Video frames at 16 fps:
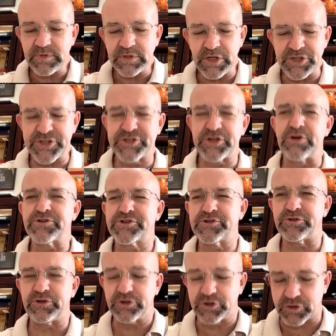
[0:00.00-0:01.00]
a
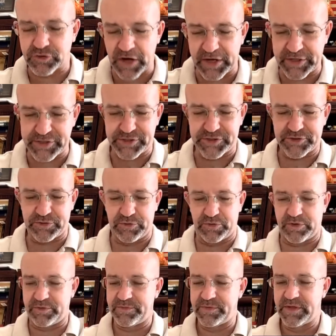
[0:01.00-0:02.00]
social credit
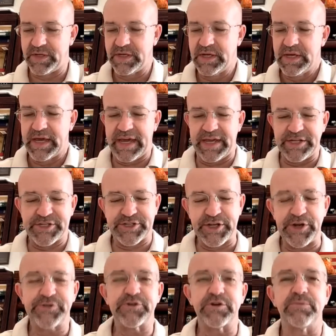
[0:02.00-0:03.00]
score, a
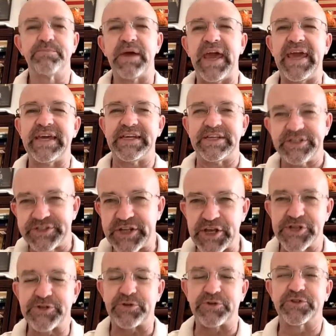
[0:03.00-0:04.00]
central bank
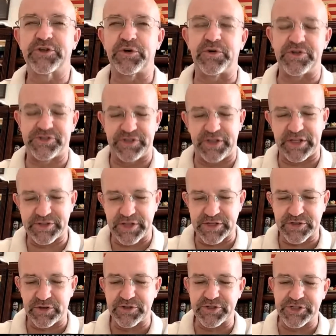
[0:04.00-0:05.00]
digital currency. That's
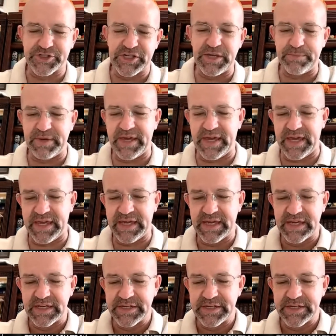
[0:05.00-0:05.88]
called CBDC.